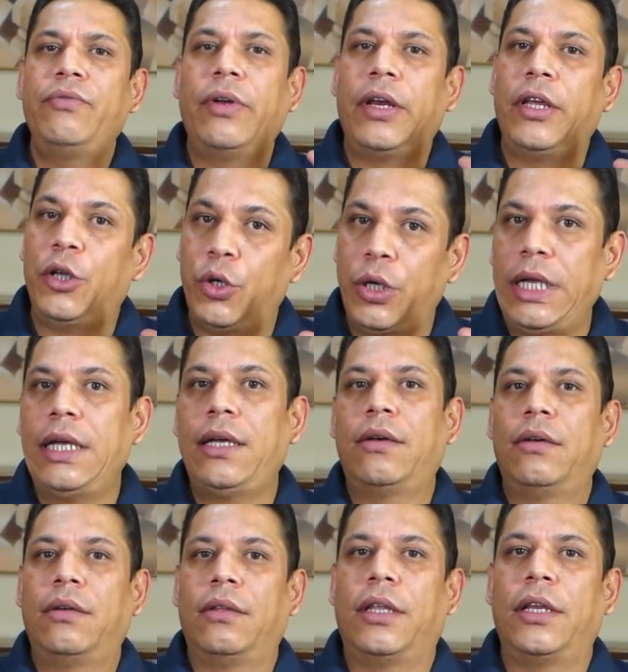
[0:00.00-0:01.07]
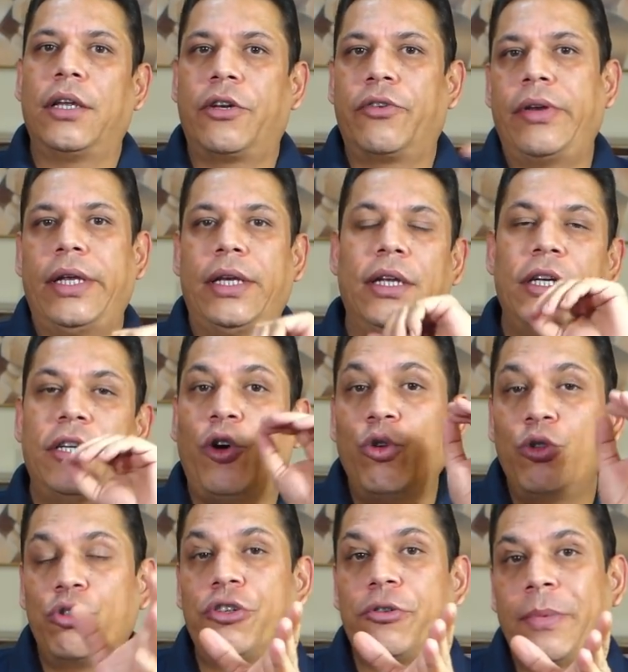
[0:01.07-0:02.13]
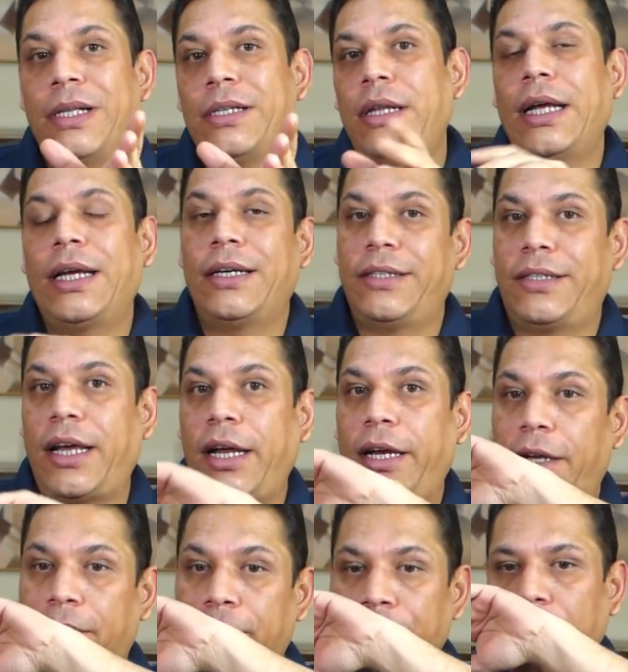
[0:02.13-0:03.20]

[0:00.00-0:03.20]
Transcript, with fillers: very unique than a creed. It also smells like a designer.